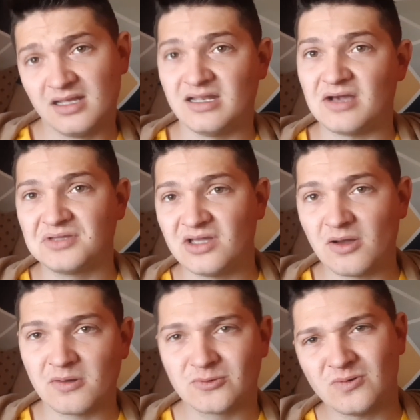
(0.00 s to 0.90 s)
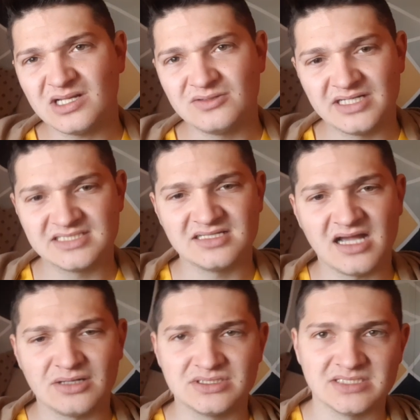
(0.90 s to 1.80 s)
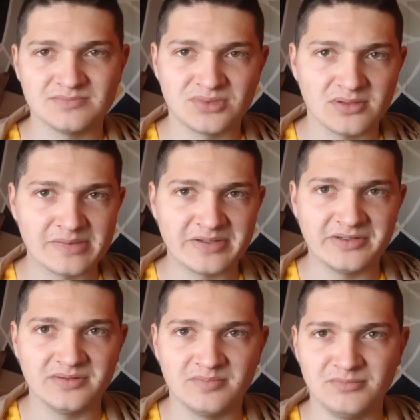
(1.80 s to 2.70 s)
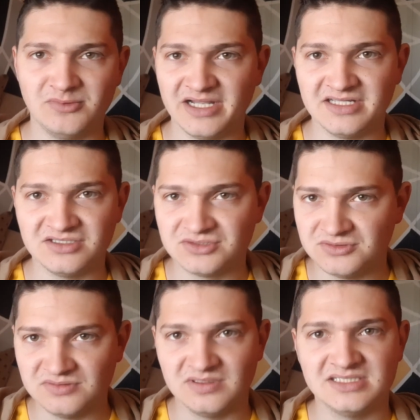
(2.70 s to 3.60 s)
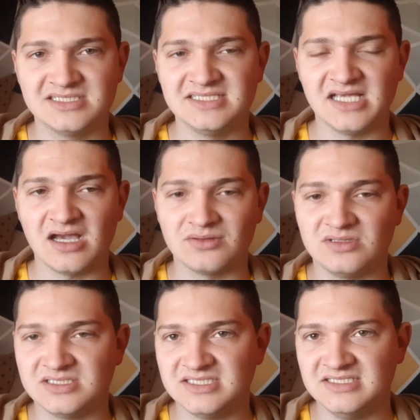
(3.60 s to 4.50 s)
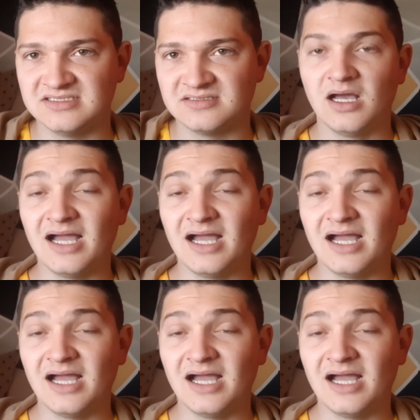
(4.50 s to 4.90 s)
Now they are quite rested out and probably ready to see out the season.